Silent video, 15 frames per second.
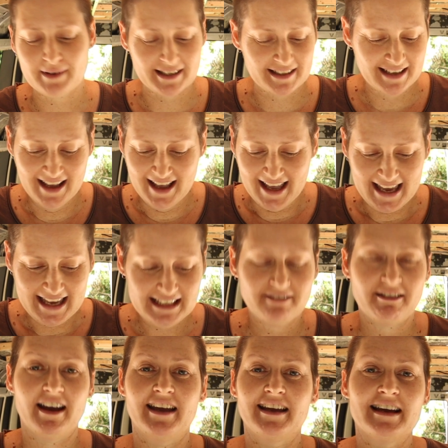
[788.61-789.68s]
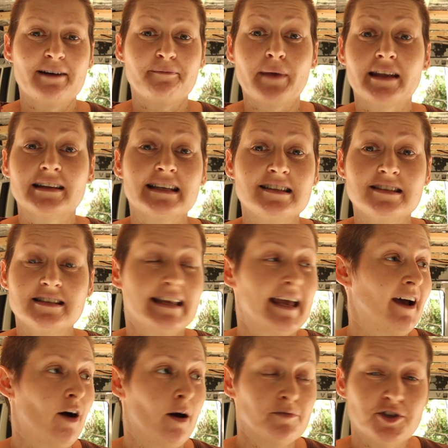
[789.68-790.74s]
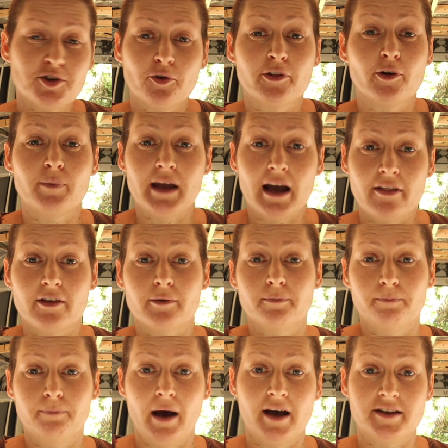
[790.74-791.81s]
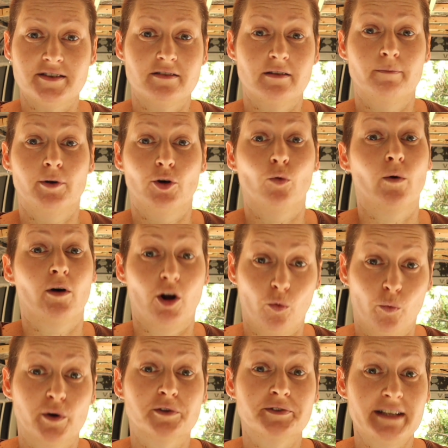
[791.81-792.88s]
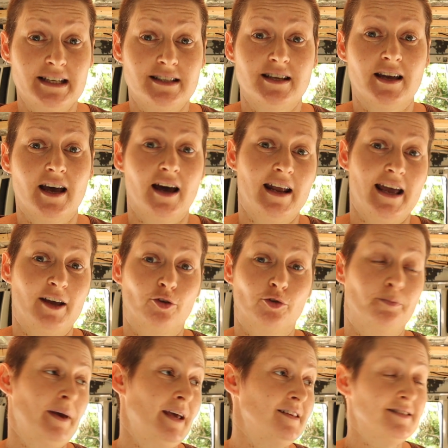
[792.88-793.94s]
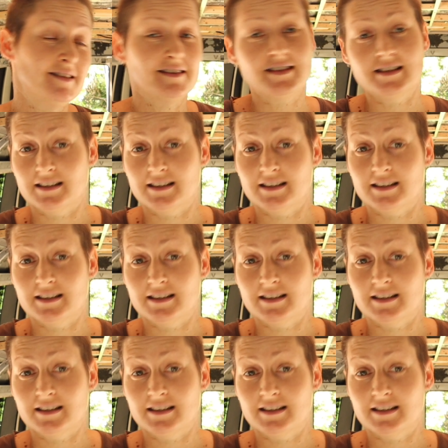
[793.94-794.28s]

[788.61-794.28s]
But anyway, at least now I'm sure there'll be other parts of the build where I will need to cut angled pieces,